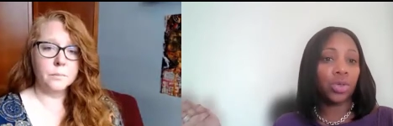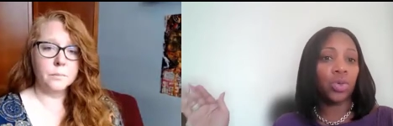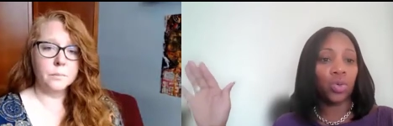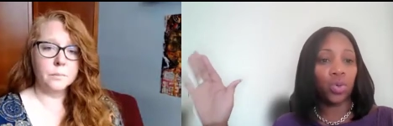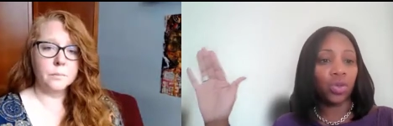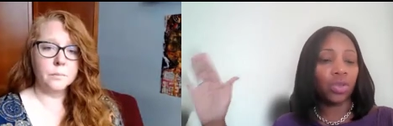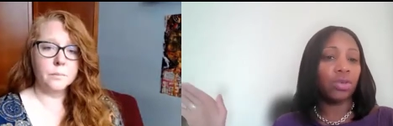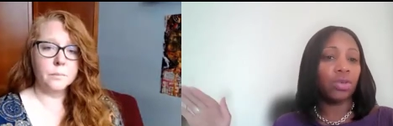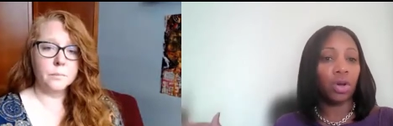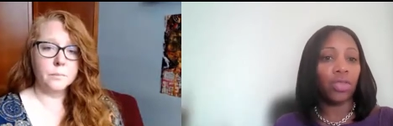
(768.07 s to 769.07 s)
Speaker 1: to,
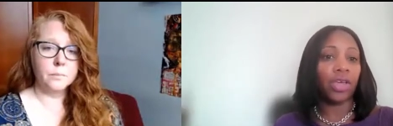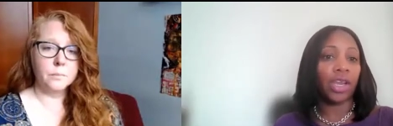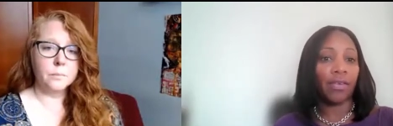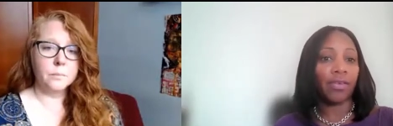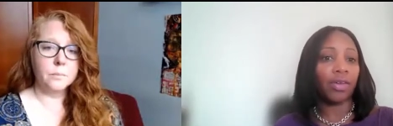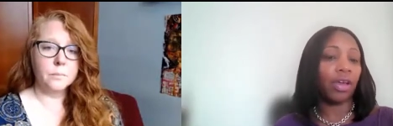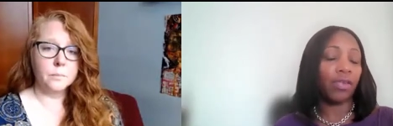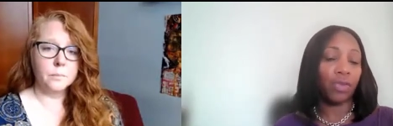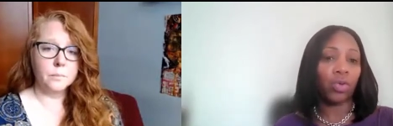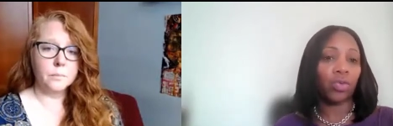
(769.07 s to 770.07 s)
you know, the level
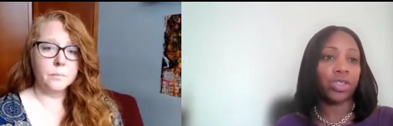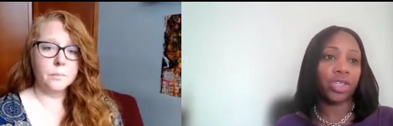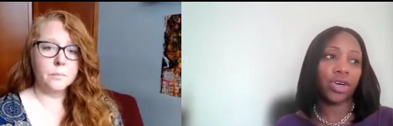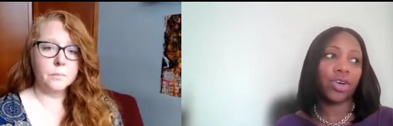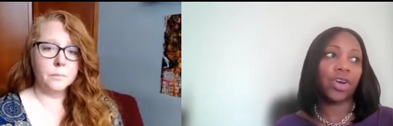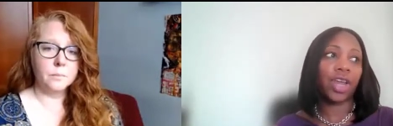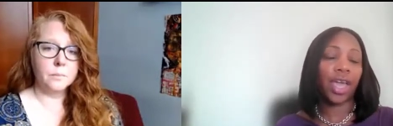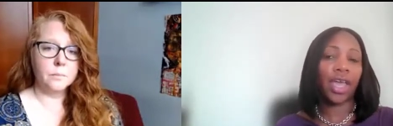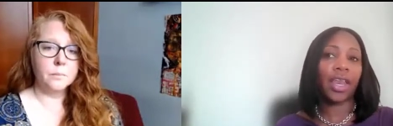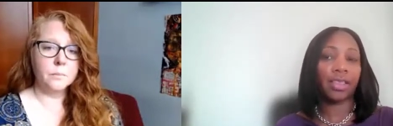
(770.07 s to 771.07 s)
of no return.
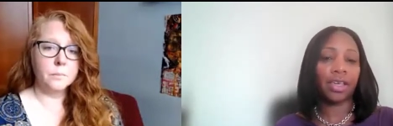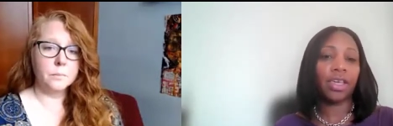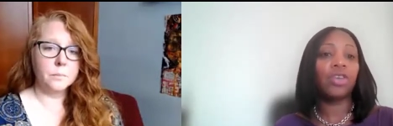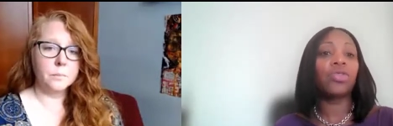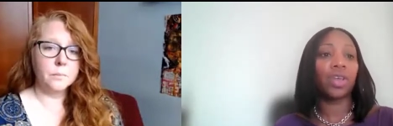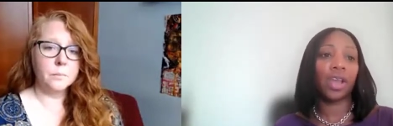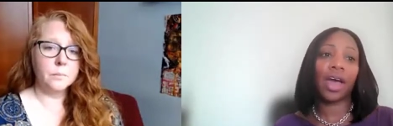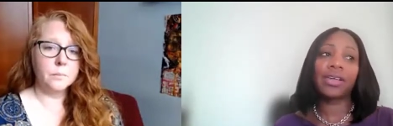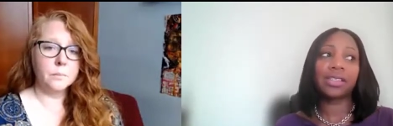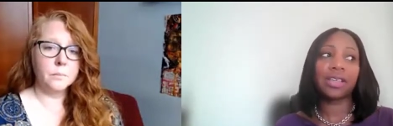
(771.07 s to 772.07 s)
And I think he
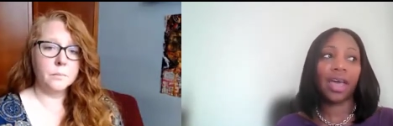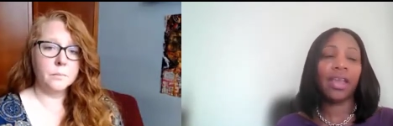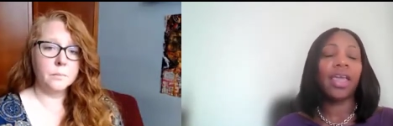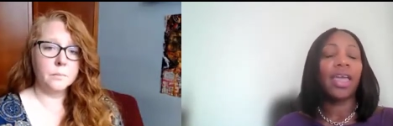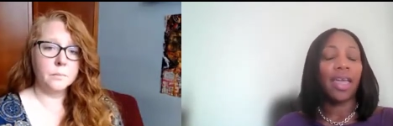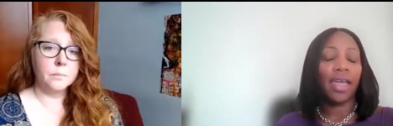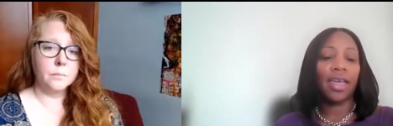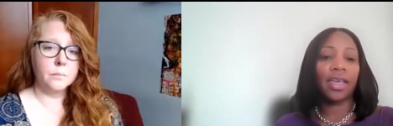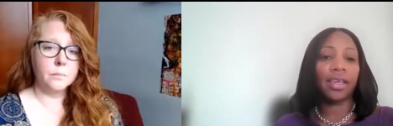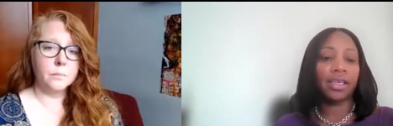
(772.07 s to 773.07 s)
realized that,
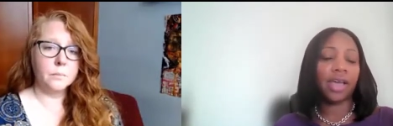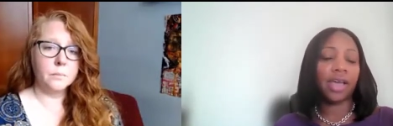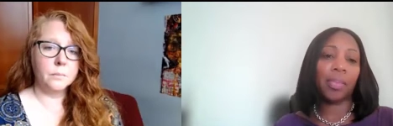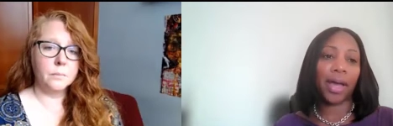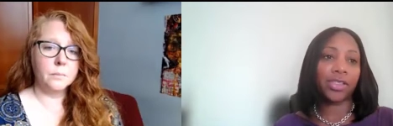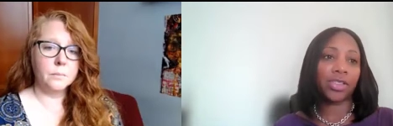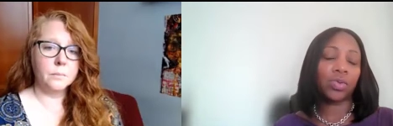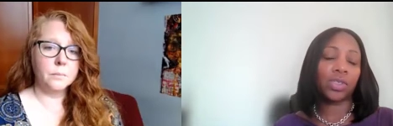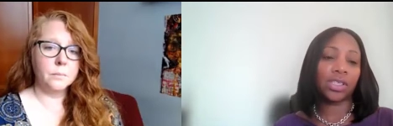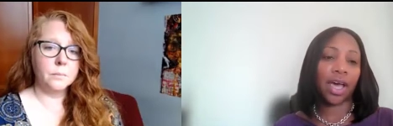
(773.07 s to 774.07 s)
and he died by
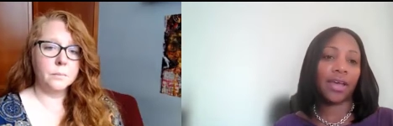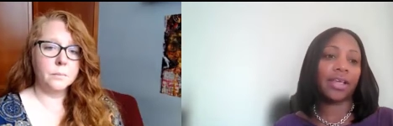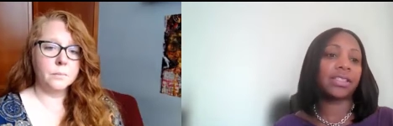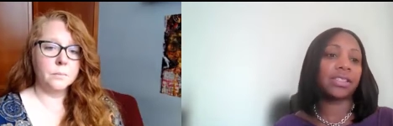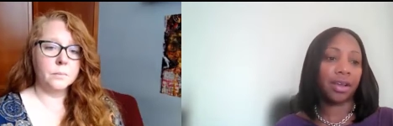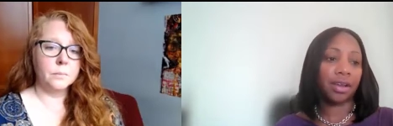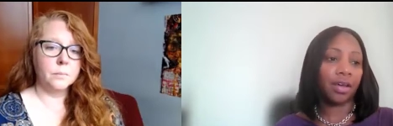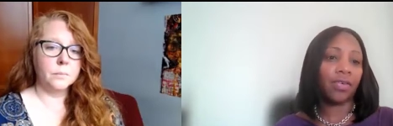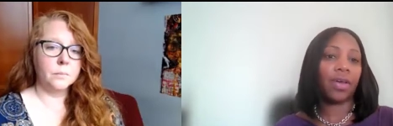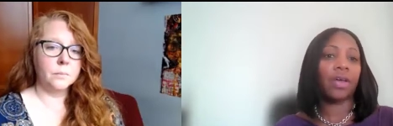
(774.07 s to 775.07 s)
suicide instead
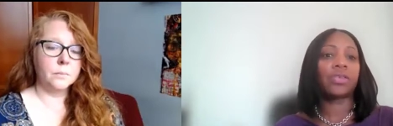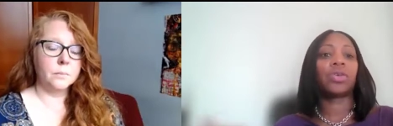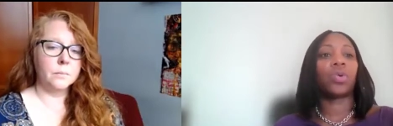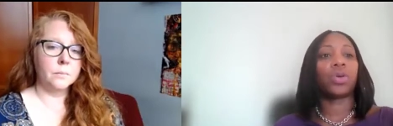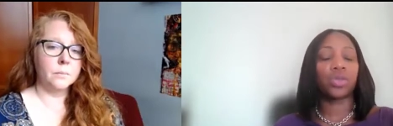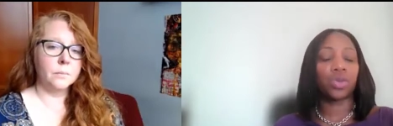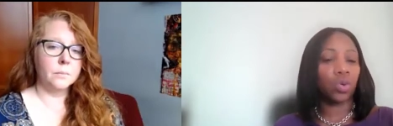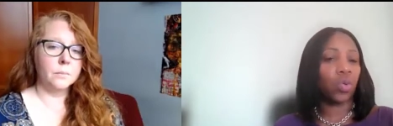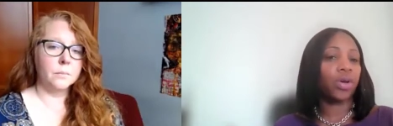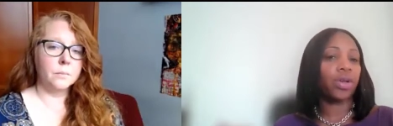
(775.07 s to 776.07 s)
of us going
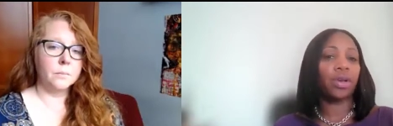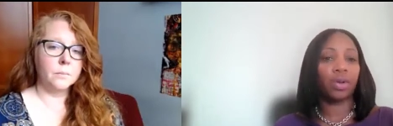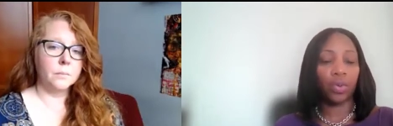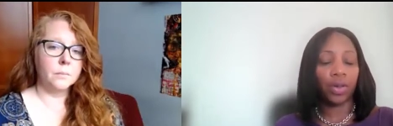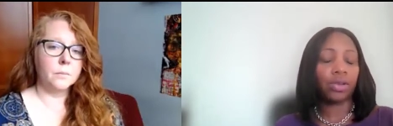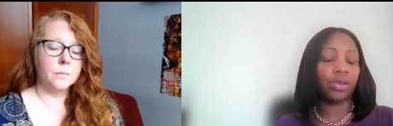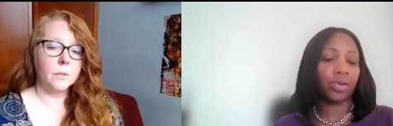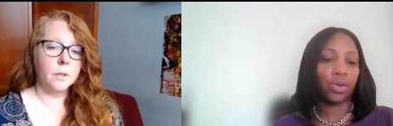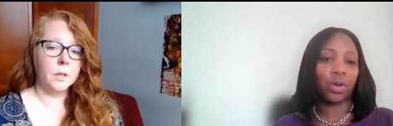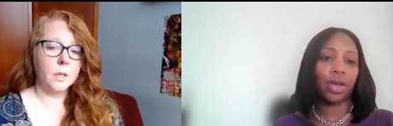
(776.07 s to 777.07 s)
to court and going
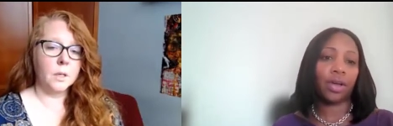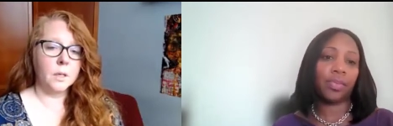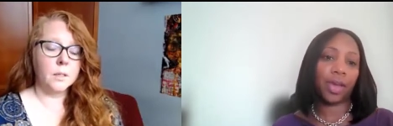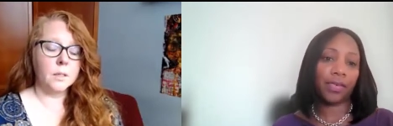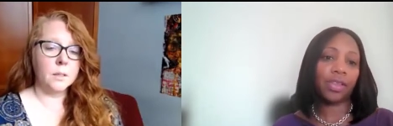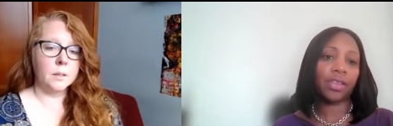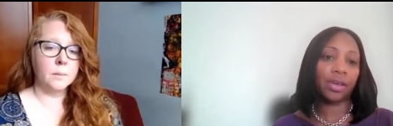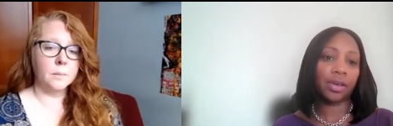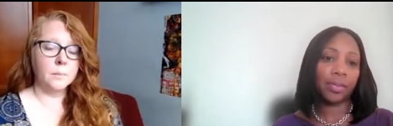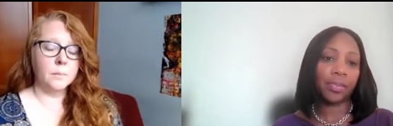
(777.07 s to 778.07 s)
through
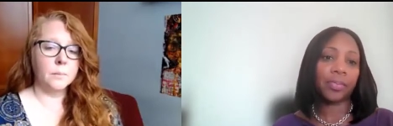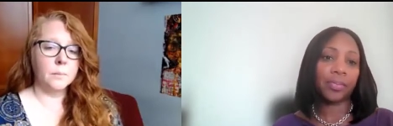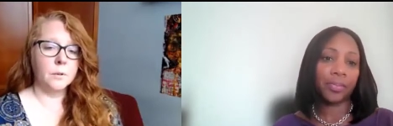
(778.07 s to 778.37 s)
everything.